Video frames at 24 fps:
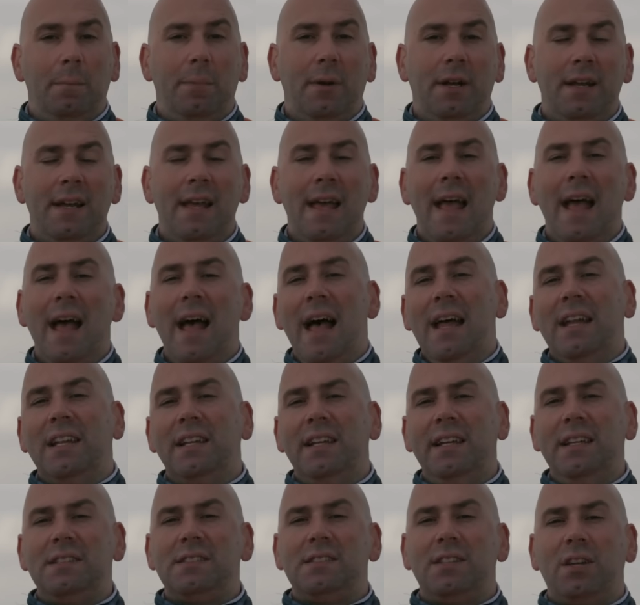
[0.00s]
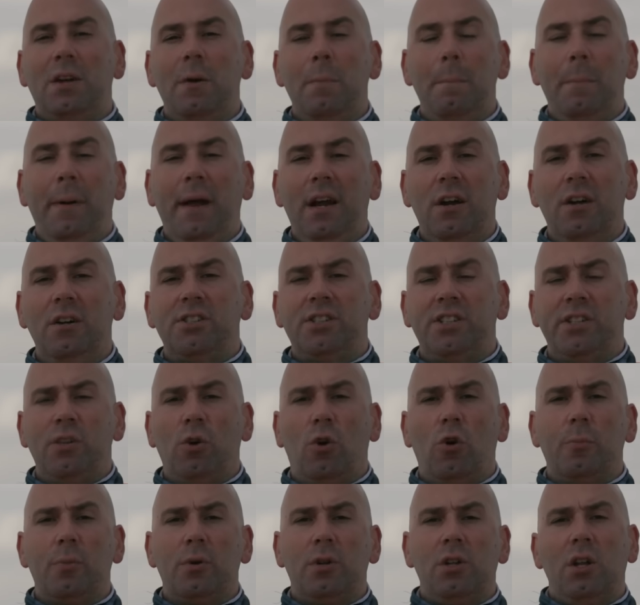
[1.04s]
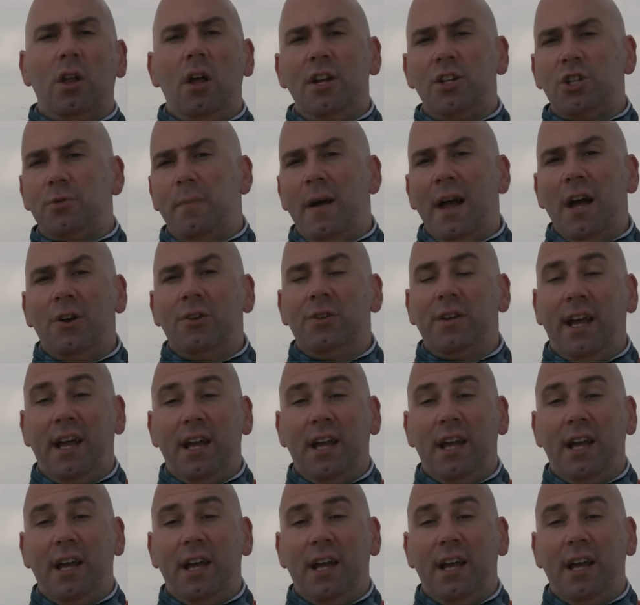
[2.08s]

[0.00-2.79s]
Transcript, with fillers: but at least compared to the orbital launch mount